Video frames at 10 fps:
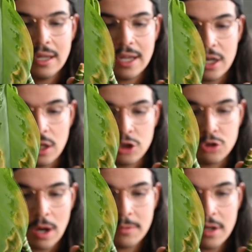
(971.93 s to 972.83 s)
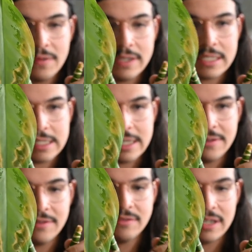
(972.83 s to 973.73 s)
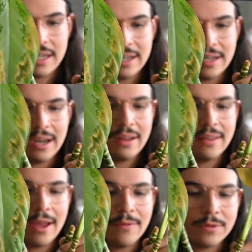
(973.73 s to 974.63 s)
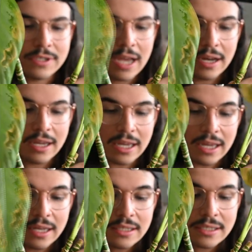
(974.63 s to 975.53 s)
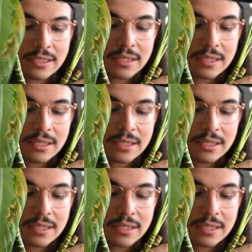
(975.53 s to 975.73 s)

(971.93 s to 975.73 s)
It dropped all of its leaves and that was kind of it.